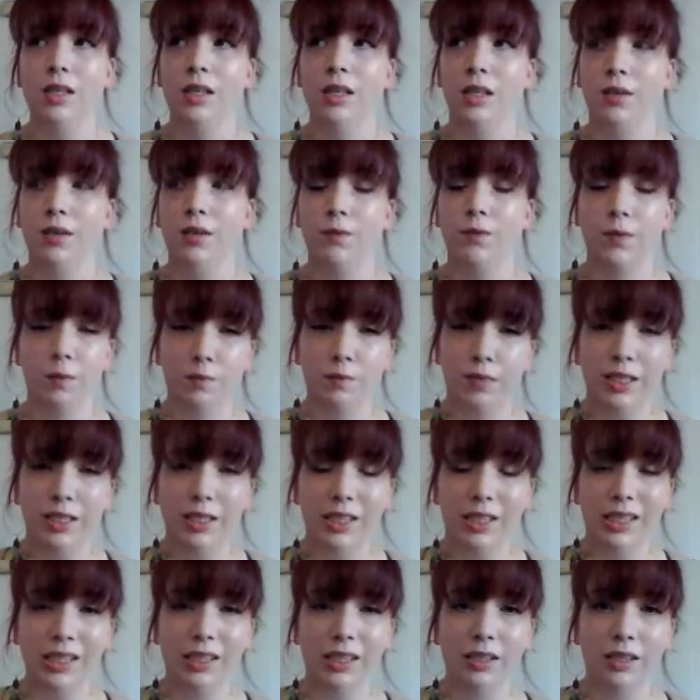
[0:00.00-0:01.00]
Like for
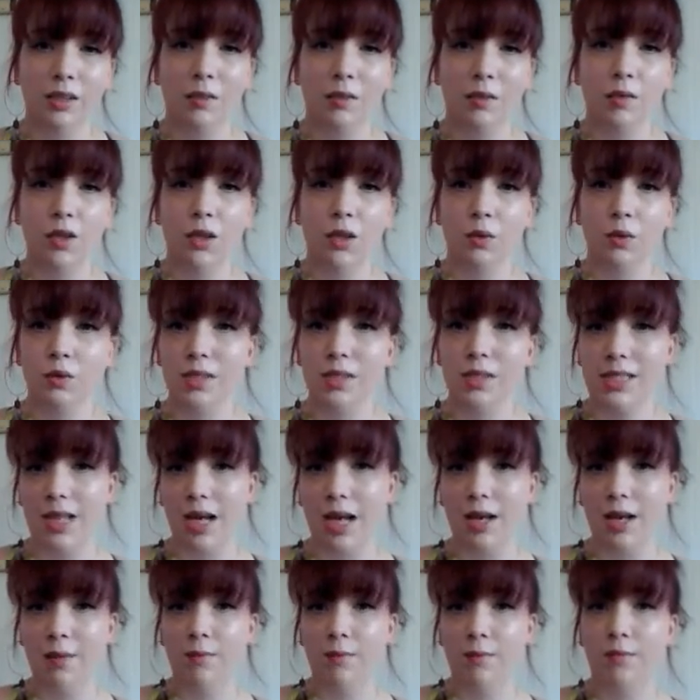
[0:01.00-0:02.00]
me, the only
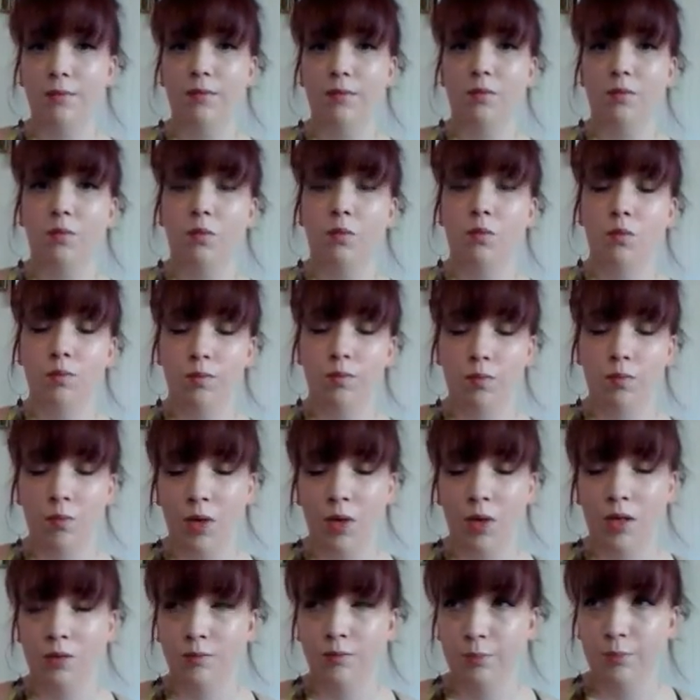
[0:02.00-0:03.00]
time,
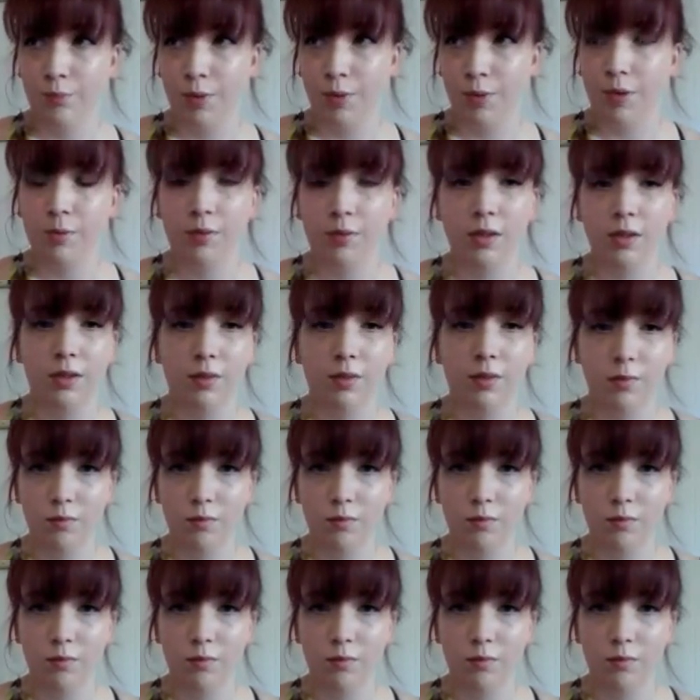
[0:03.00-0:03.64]
well, probably